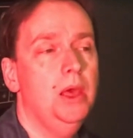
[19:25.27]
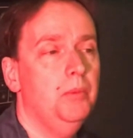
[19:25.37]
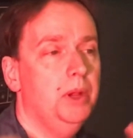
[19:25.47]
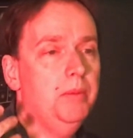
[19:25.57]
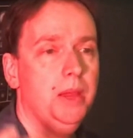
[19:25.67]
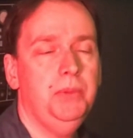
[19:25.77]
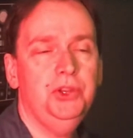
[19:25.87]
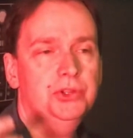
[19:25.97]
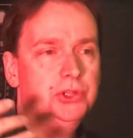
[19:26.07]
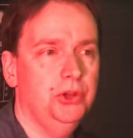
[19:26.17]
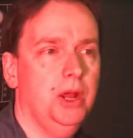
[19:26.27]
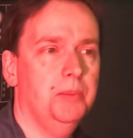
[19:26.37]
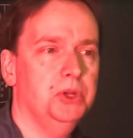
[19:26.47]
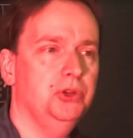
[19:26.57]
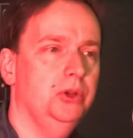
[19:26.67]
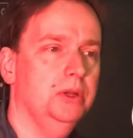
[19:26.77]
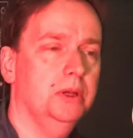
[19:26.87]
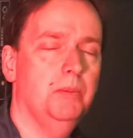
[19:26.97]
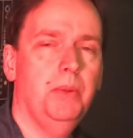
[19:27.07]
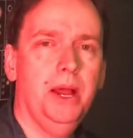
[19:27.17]
But it might be just a good opportunity to
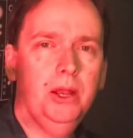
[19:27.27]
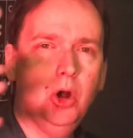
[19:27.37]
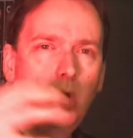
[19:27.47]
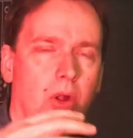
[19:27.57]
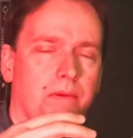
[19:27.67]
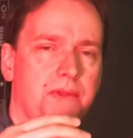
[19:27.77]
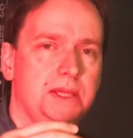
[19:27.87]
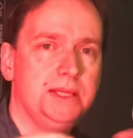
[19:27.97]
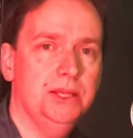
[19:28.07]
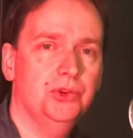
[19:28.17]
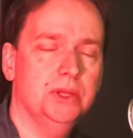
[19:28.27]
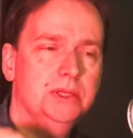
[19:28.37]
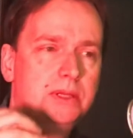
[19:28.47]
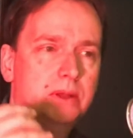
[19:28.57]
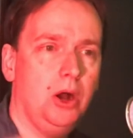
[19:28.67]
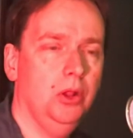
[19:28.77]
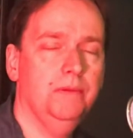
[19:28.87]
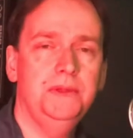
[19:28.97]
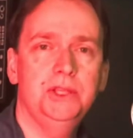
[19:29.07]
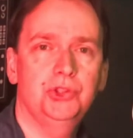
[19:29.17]
combine all of these interests and all
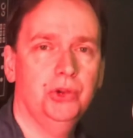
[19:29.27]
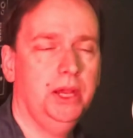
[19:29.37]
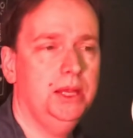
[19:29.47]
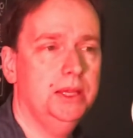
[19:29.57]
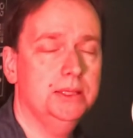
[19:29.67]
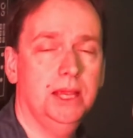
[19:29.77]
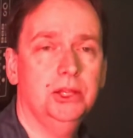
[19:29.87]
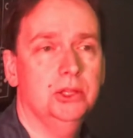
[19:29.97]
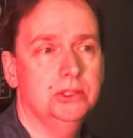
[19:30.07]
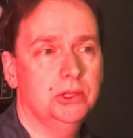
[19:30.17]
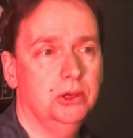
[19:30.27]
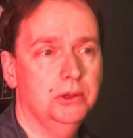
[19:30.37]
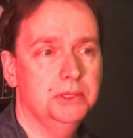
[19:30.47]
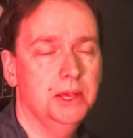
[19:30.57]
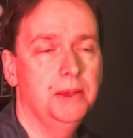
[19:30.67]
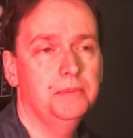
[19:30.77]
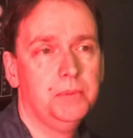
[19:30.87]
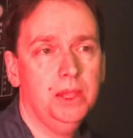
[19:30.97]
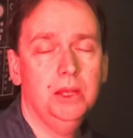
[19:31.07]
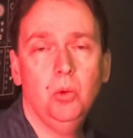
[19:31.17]
of these trainings and concerns
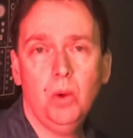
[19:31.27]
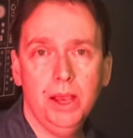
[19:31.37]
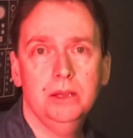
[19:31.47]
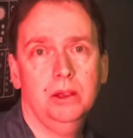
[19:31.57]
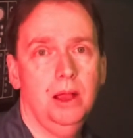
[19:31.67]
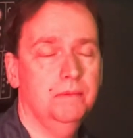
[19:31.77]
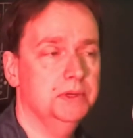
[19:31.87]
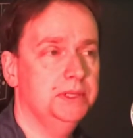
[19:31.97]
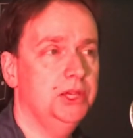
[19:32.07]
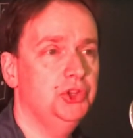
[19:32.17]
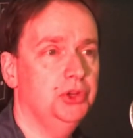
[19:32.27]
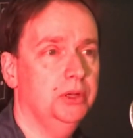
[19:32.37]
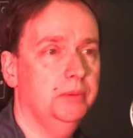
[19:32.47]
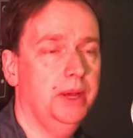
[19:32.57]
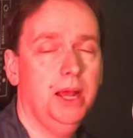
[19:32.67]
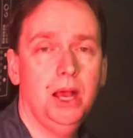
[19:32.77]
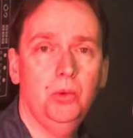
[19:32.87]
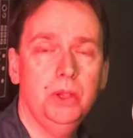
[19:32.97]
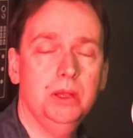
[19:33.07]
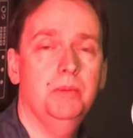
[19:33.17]
in a wider conversation about how
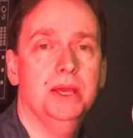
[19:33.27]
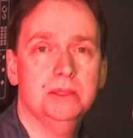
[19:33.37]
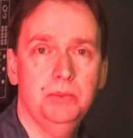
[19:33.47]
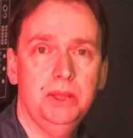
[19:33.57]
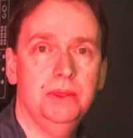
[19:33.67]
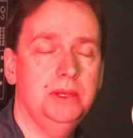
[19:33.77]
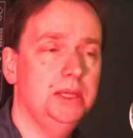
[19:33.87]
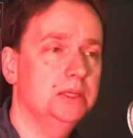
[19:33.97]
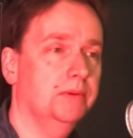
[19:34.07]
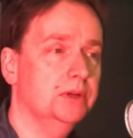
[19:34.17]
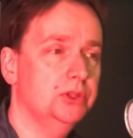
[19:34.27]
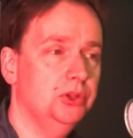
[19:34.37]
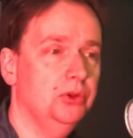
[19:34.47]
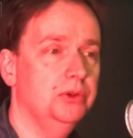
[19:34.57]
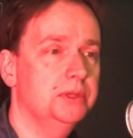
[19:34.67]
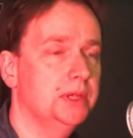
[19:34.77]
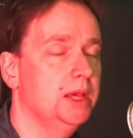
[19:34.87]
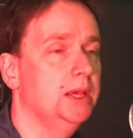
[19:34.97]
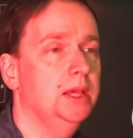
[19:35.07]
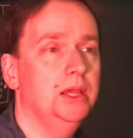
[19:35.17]
we can best meet the needs of our students
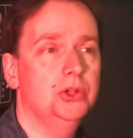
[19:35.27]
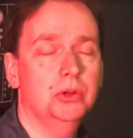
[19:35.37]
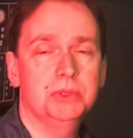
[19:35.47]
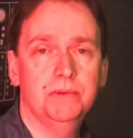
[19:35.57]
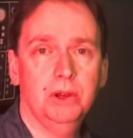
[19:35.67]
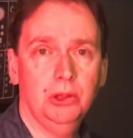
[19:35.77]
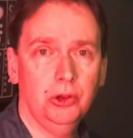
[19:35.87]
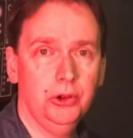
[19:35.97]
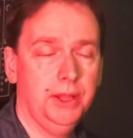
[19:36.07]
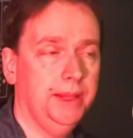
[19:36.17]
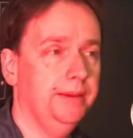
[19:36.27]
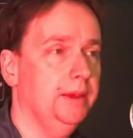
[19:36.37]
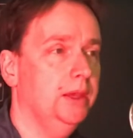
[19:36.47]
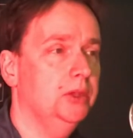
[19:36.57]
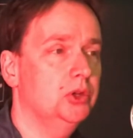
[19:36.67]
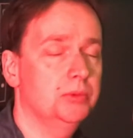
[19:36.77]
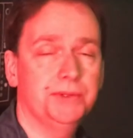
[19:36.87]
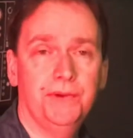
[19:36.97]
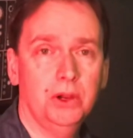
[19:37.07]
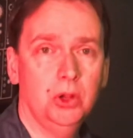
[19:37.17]
in terms of our learning, in terms
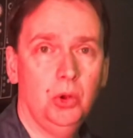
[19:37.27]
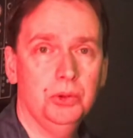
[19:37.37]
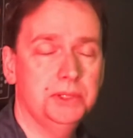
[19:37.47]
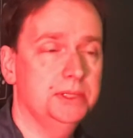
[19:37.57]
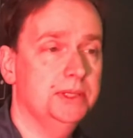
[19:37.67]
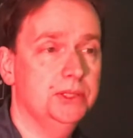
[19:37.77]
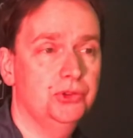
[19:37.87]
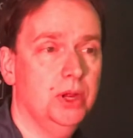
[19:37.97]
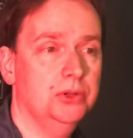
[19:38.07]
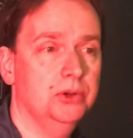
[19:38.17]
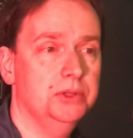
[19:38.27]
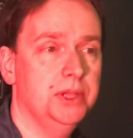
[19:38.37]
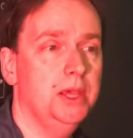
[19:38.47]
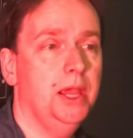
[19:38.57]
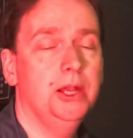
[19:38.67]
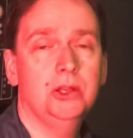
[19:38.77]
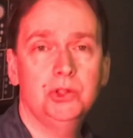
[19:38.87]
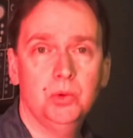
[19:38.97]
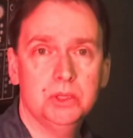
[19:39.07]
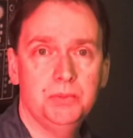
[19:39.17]
of our goals as instructors, and
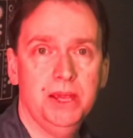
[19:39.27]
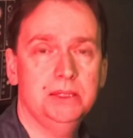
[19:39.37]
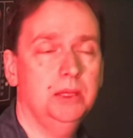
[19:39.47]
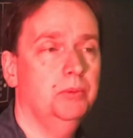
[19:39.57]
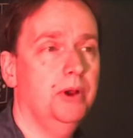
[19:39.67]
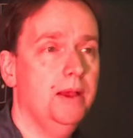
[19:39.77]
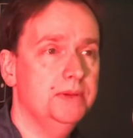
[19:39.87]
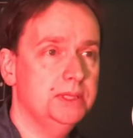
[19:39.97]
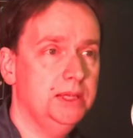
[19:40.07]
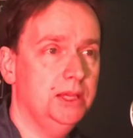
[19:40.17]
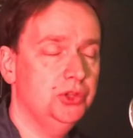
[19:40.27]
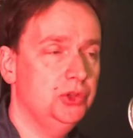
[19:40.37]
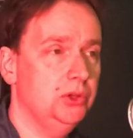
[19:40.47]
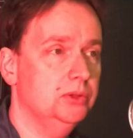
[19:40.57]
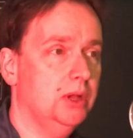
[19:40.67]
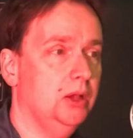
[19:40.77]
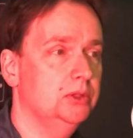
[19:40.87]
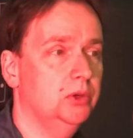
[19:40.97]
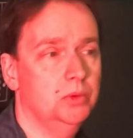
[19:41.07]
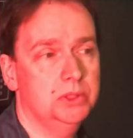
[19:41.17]
also respecting privacy issues,
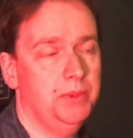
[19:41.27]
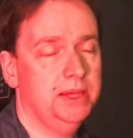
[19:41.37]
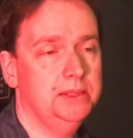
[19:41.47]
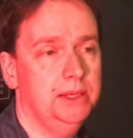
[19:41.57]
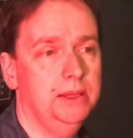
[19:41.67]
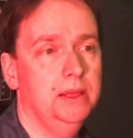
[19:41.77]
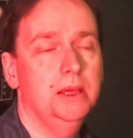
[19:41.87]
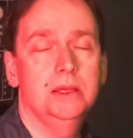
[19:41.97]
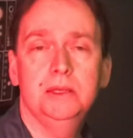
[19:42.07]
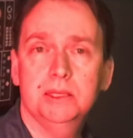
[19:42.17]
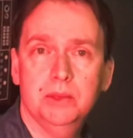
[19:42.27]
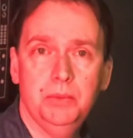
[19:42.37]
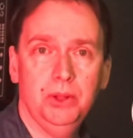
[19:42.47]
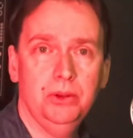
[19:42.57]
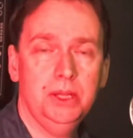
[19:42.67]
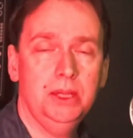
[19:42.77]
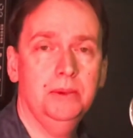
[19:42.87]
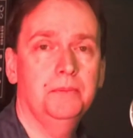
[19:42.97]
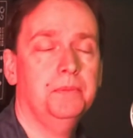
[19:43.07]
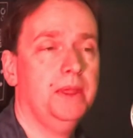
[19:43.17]
also respecting
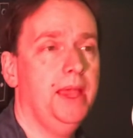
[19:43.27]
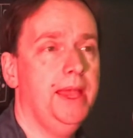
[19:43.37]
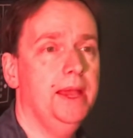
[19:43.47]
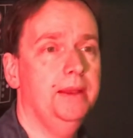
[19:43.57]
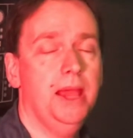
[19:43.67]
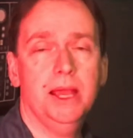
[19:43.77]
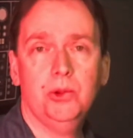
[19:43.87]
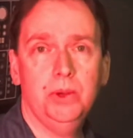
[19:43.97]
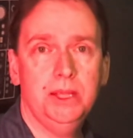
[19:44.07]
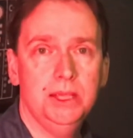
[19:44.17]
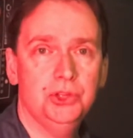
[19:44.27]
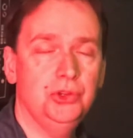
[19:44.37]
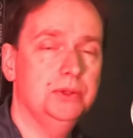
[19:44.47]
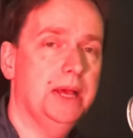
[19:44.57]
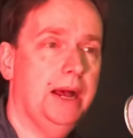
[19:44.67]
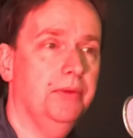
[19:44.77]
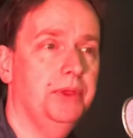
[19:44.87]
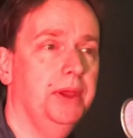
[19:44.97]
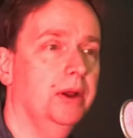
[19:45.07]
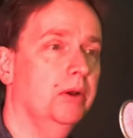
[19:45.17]
disability and equity issues out
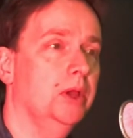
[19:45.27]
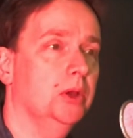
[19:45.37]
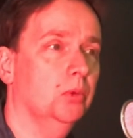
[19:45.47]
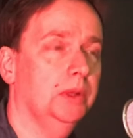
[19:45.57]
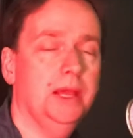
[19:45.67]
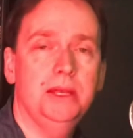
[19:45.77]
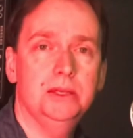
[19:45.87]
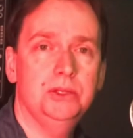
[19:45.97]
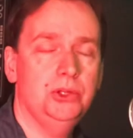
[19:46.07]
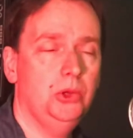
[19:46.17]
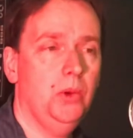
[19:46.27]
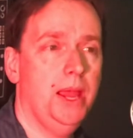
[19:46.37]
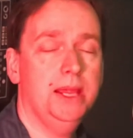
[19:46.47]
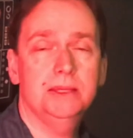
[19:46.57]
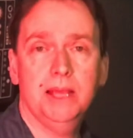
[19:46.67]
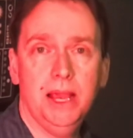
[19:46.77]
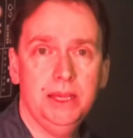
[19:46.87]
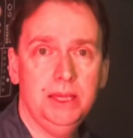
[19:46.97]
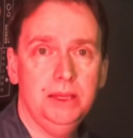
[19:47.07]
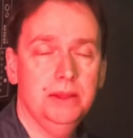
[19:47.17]
there related to
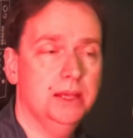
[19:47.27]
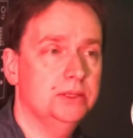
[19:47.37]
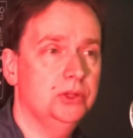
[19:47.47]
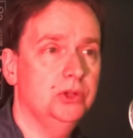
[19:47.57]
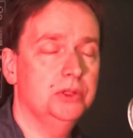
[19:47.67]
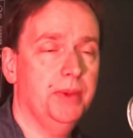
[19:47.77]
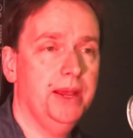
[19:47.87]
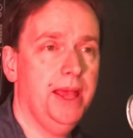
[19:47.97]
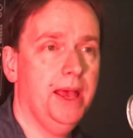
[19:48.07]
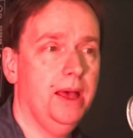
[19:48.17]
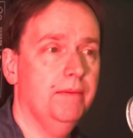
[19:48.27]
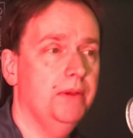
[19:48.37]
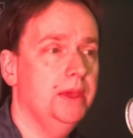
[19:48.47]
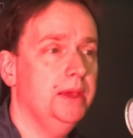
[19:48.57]
anxiety that students might have,